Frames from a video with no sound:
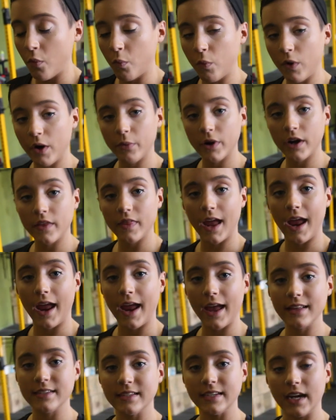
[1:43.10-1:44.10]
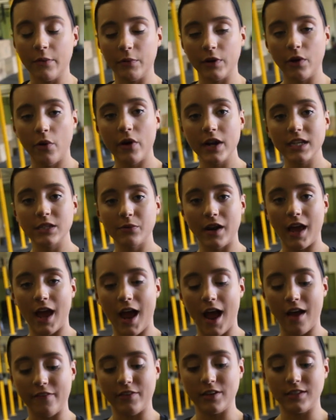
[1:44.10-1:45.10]
when we're in the handstand, we always want to
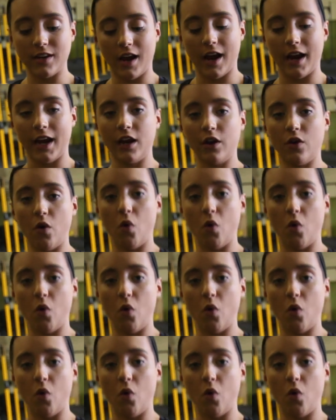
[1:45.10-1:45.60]
have a tight